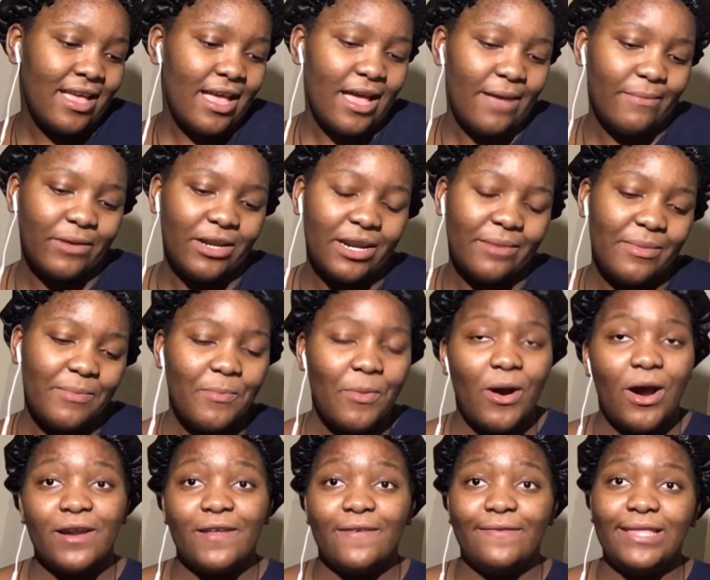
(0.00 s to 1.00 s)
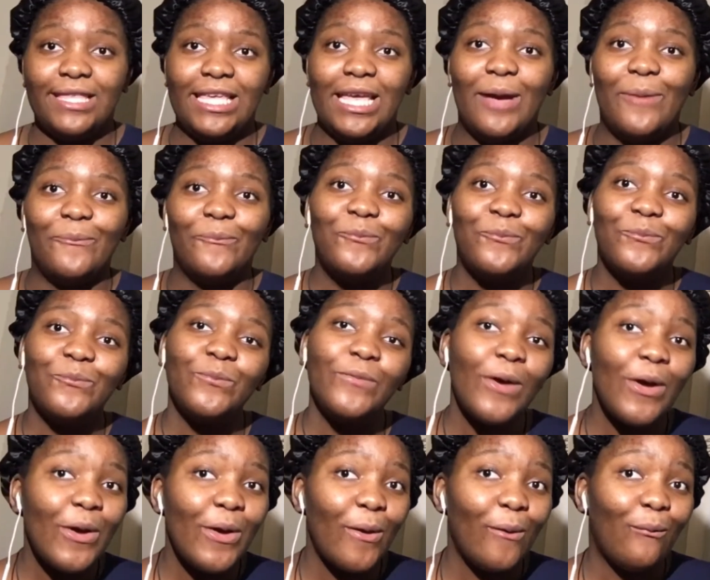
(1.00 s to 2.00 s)
I'm gonna be part of the um
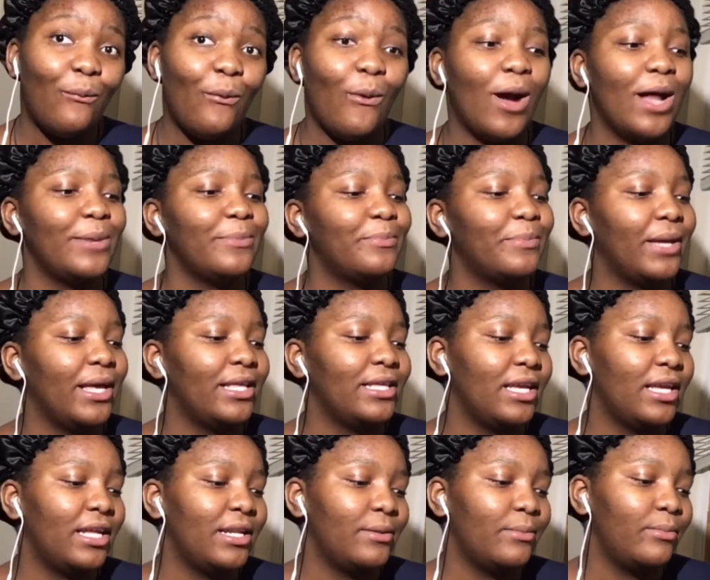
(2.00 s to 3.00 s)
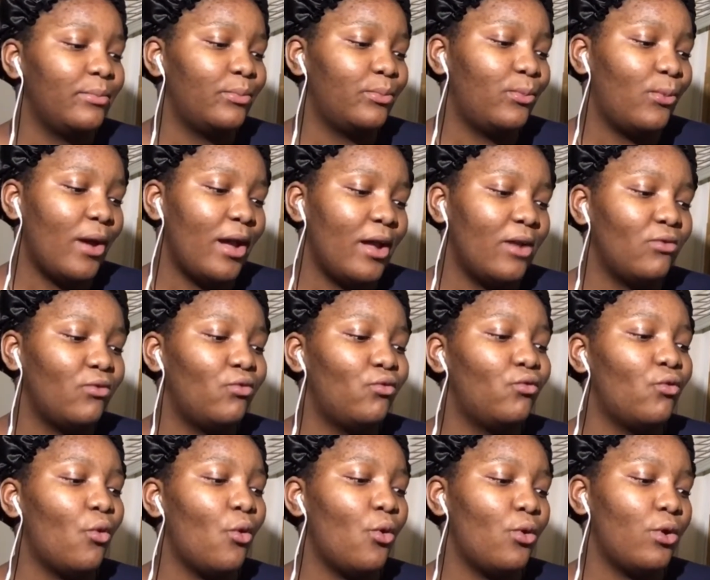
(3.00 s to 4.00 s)
1 million point
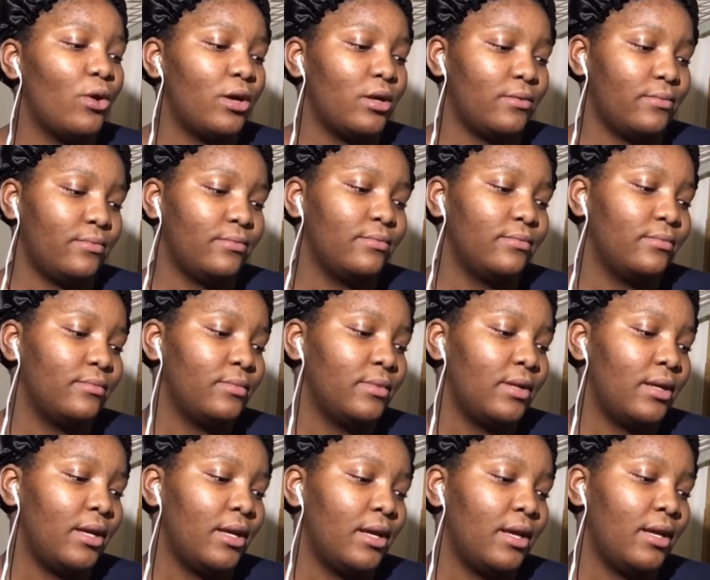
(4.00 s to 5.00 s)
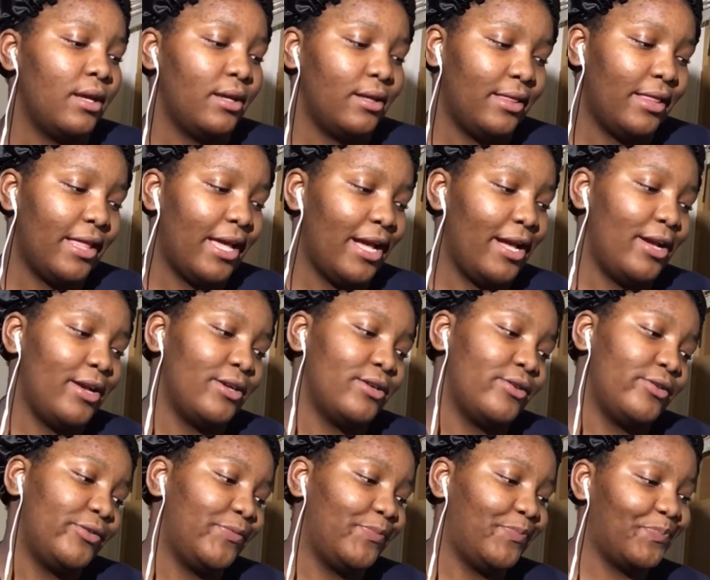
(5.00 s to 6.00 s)
four
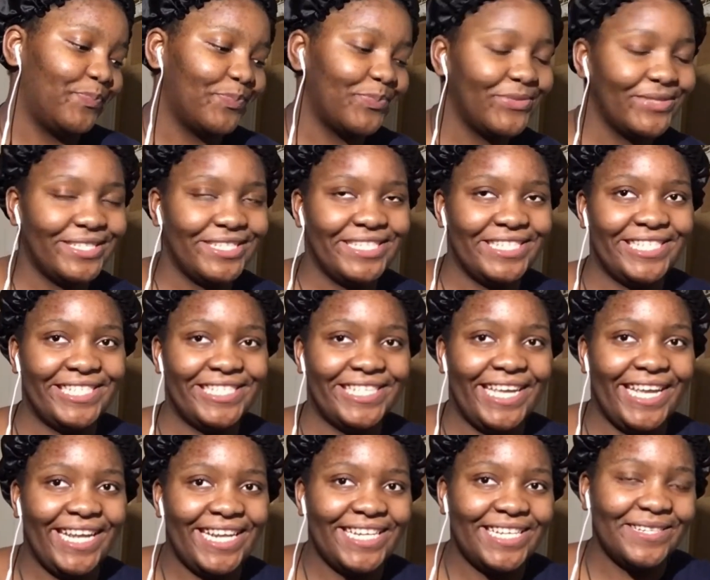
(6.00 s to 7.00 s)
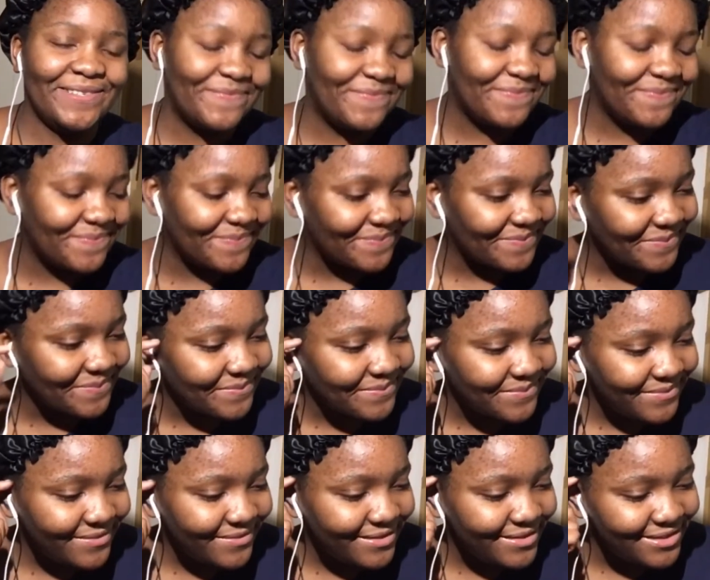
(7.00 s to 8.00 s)
likers. Just like
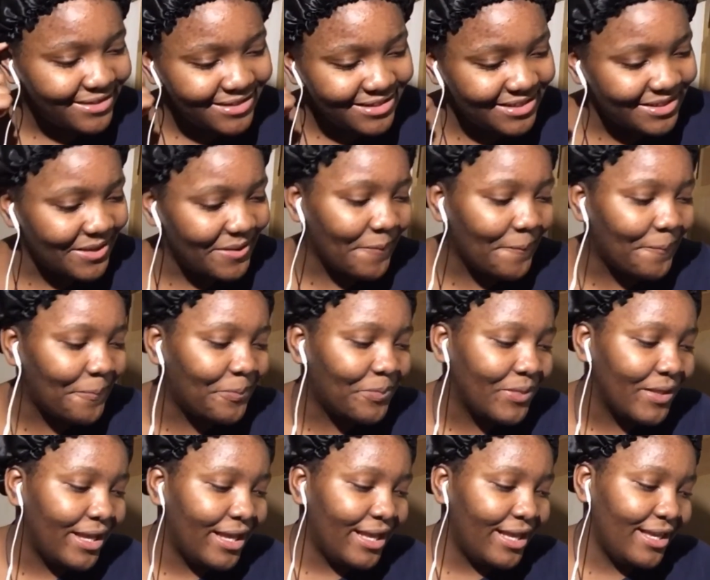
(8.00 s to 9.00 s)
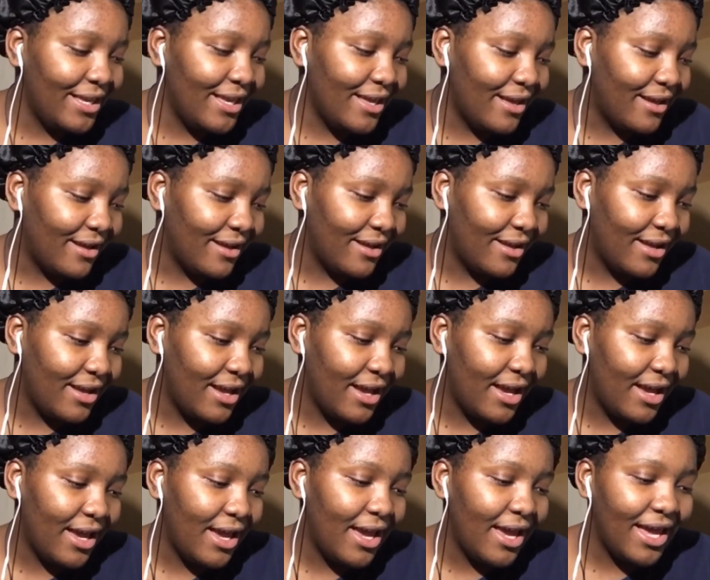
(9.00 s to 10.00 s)
so yeah.
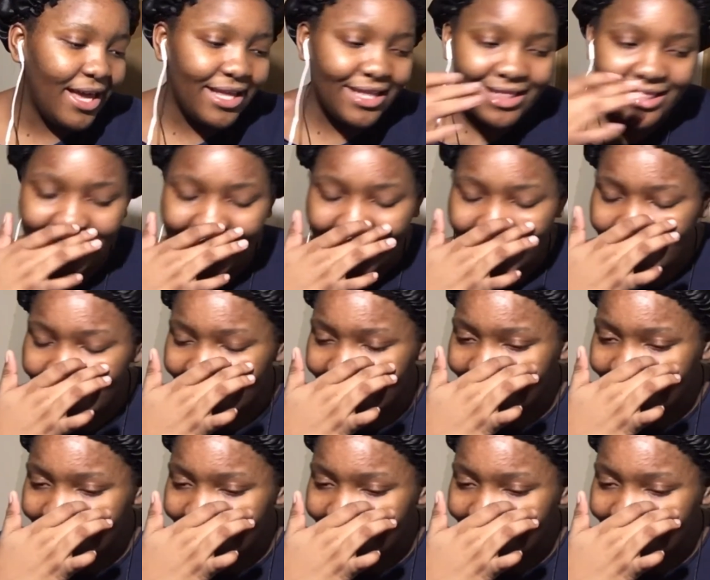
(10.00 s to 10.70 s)
And I